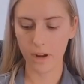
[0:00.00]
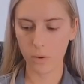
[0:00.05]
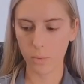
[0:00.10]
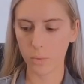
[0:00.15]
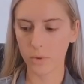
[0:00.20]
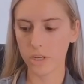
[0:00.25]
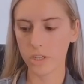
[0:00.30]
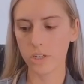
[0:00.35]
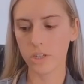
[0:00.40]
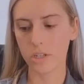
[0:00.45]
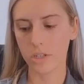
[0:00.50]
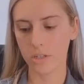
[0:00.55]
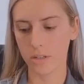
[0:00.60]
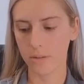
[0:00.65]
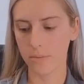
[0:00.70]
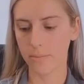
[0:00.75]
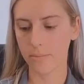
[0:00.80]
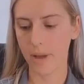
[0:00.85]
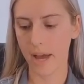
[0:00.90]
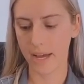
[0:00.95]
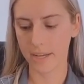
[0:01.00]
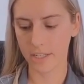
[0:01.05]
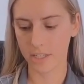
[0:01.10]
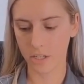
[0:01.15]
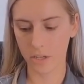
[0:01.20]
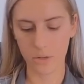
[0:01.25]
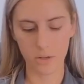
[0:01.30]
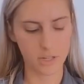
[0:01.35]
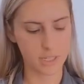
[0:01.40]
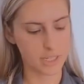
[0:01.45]
which mask
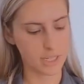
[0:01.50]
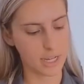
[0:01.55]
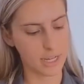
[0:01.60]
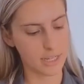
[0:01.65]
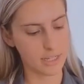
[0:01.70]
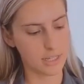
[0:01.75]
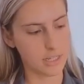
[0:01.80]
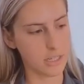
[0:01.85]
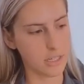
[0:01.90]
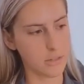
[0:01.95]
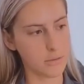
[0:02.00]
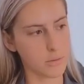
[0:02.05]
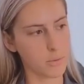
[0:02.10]
you decide to use,